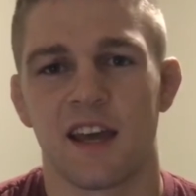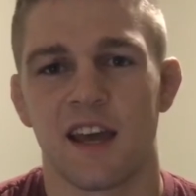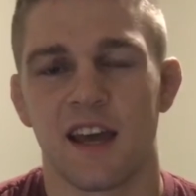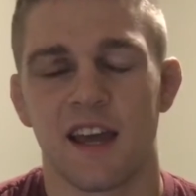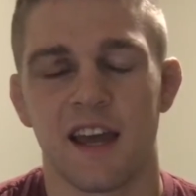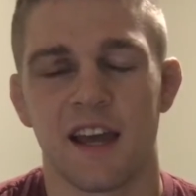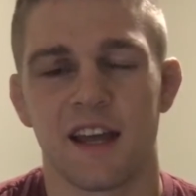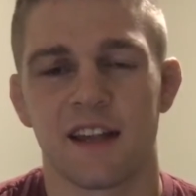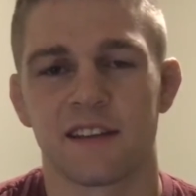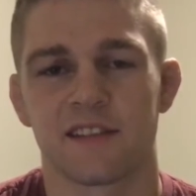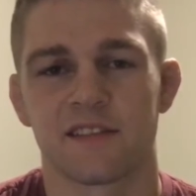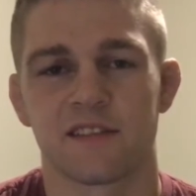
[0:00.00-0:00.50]

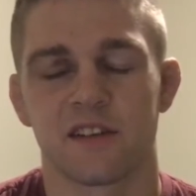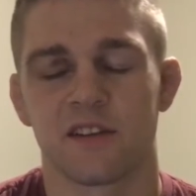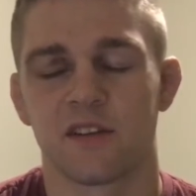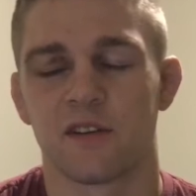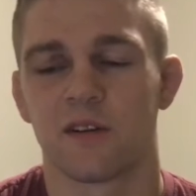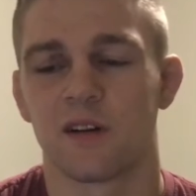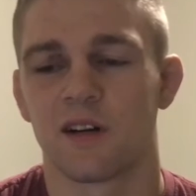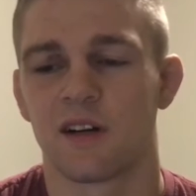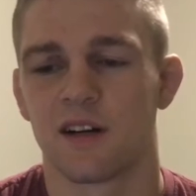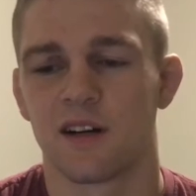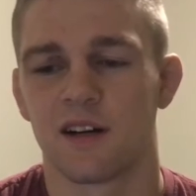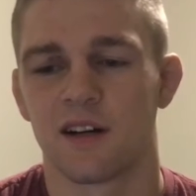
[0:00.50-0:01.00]
And so,
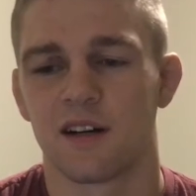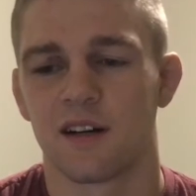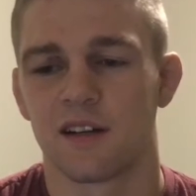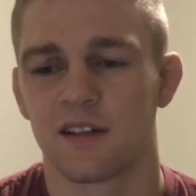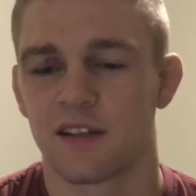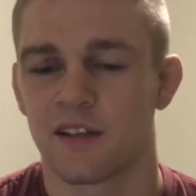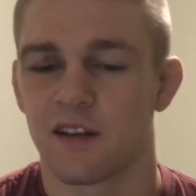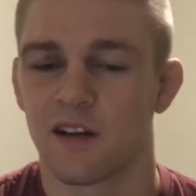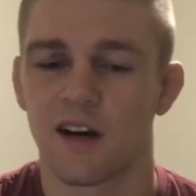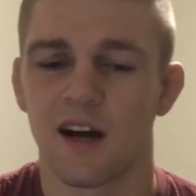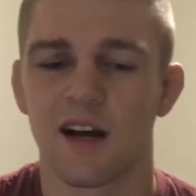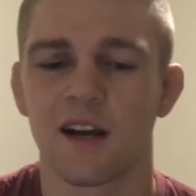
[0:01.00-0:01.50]
I
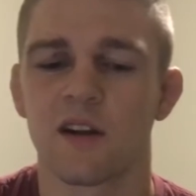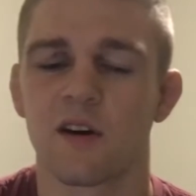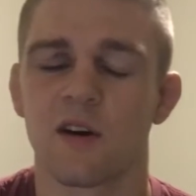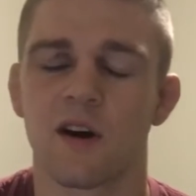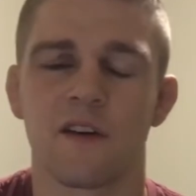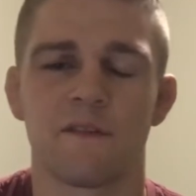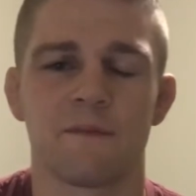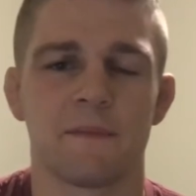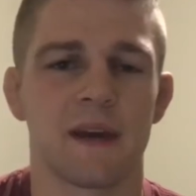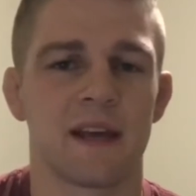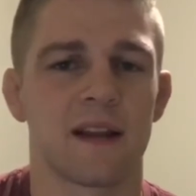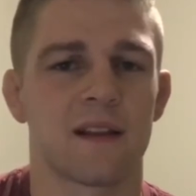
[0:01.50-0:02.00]
know
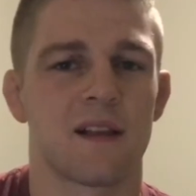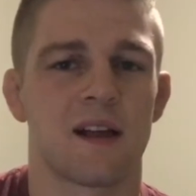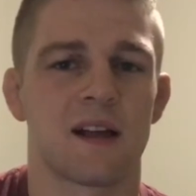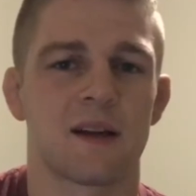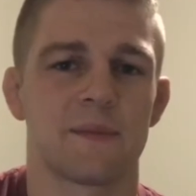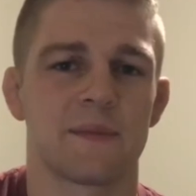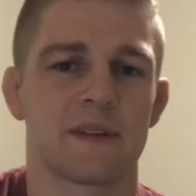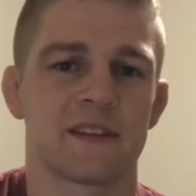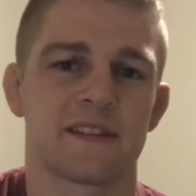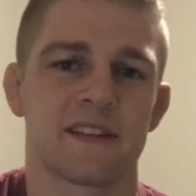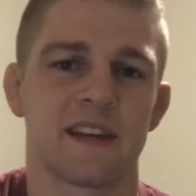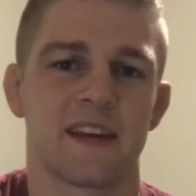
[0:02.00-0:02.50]
I've made a lot
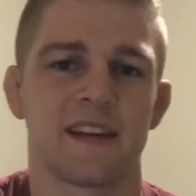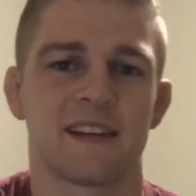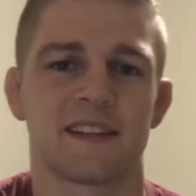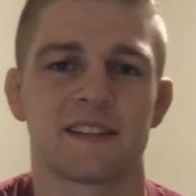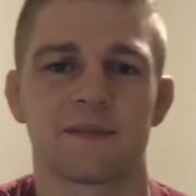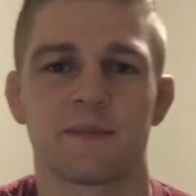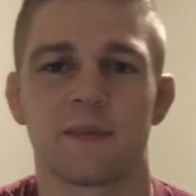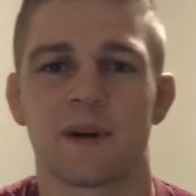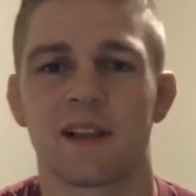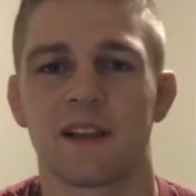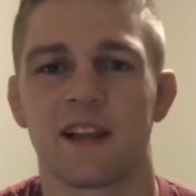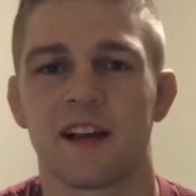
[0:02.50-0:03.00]
of
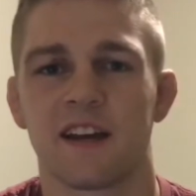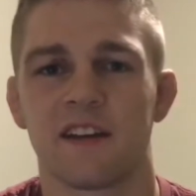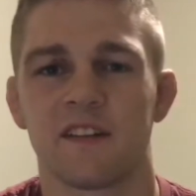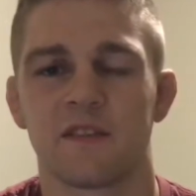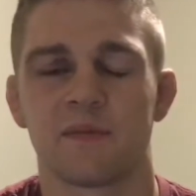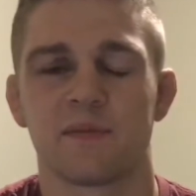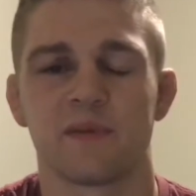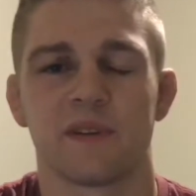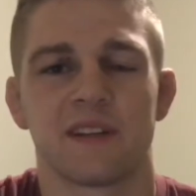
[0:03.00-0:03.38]
mistakes in my life,